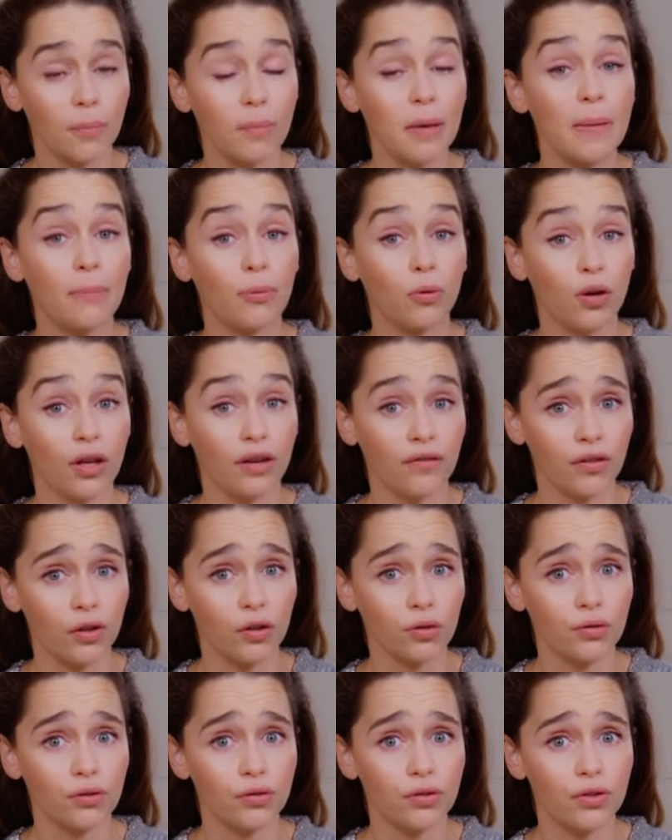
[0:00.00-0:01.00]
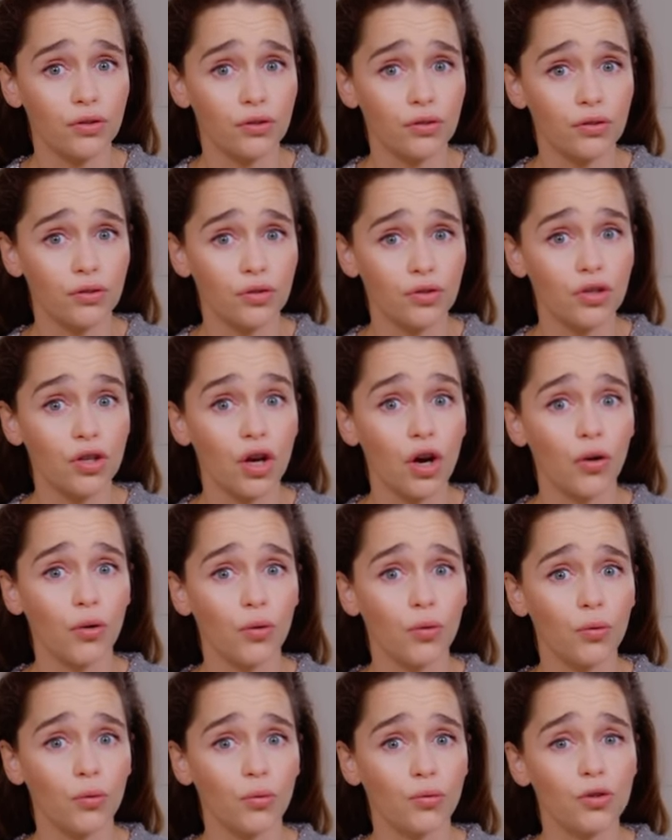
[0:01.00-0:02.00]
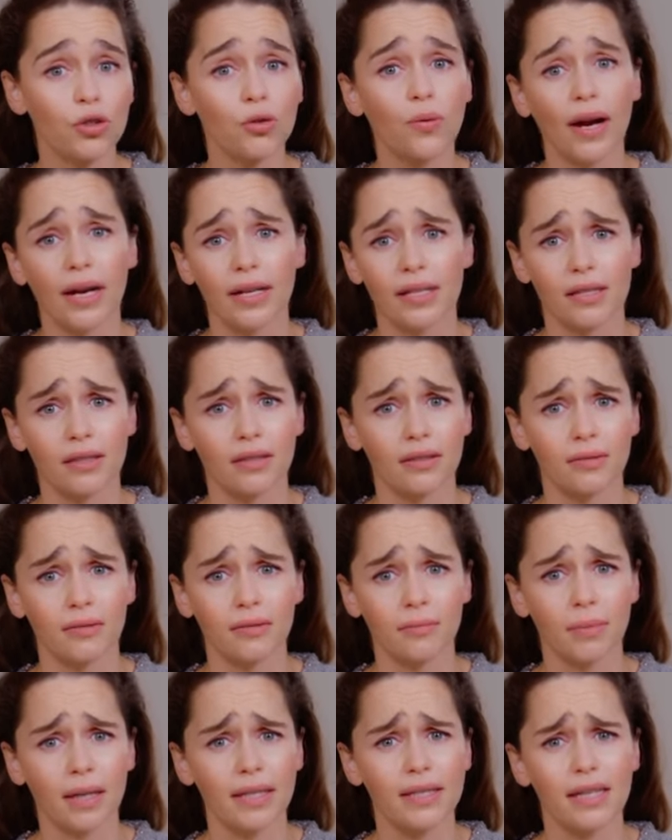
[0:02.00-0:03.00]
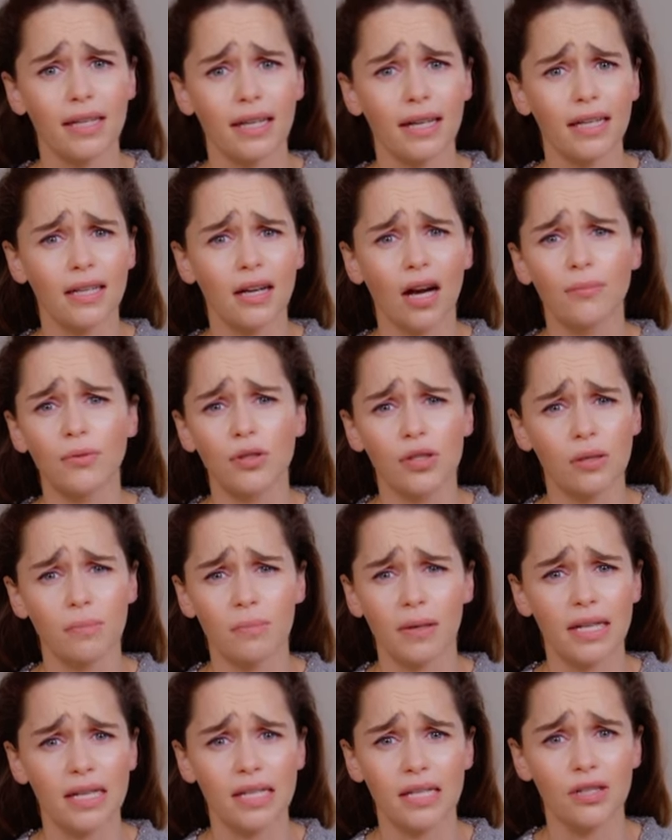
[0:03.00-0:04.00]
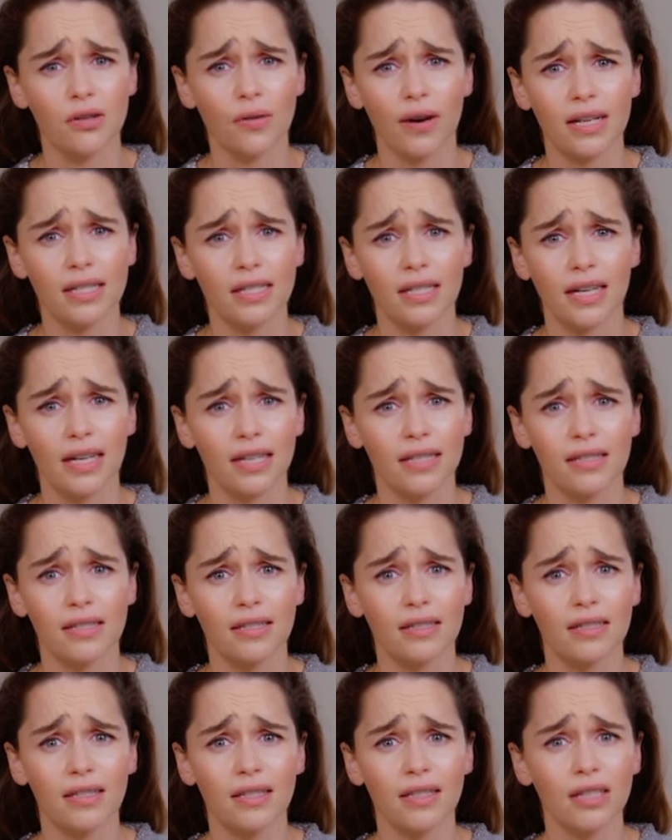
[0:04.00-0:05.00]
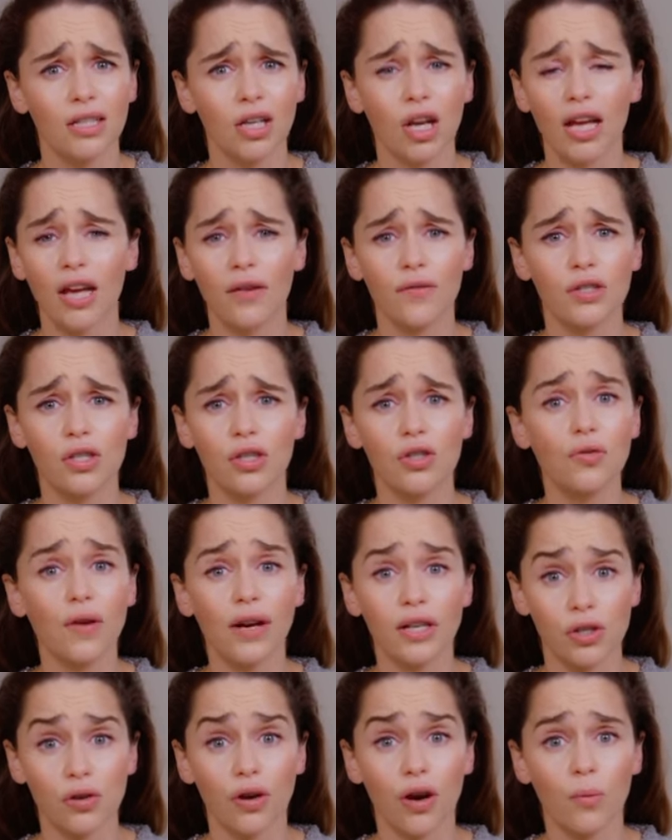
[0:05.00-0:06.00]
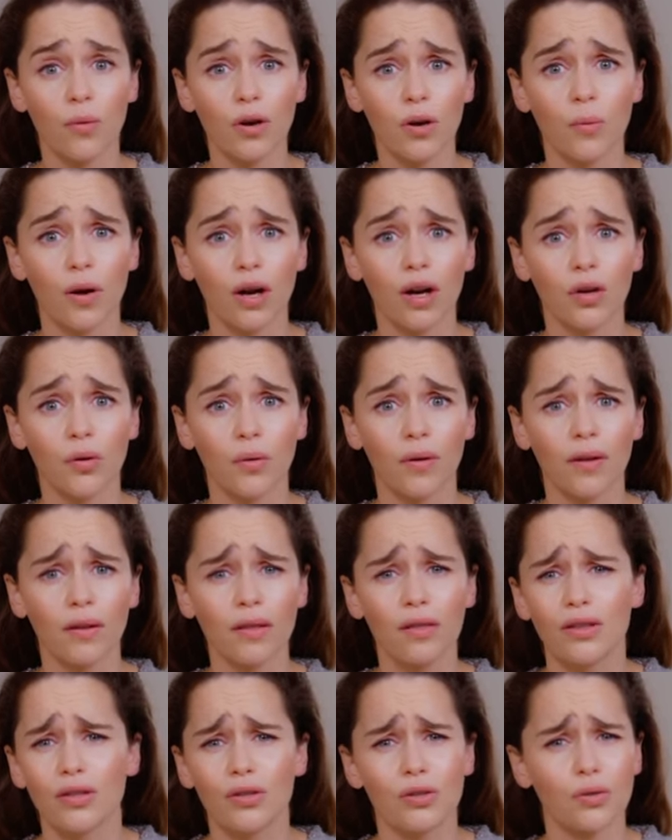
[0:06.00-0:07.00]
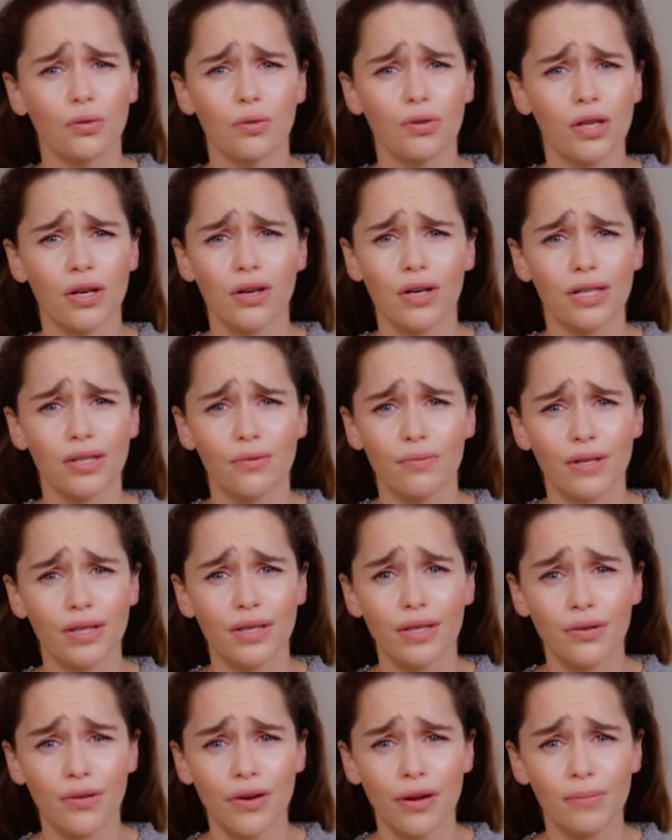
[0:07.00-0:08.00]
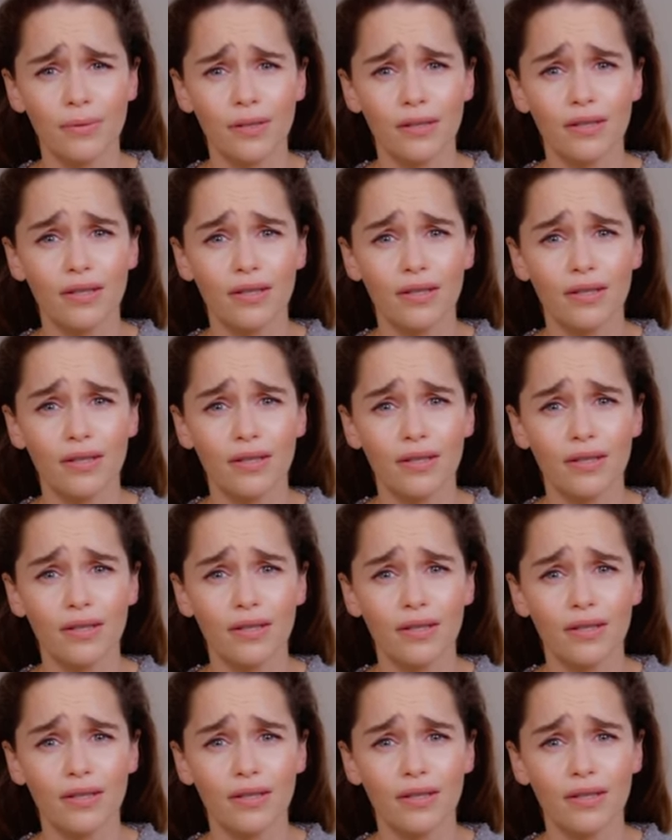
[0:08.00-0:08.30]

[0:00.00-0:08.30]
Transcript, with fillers: the people involved. So director, basically, I'm just completely director-led. Like if it's a director I want to work with, you sort of don't need to read the script.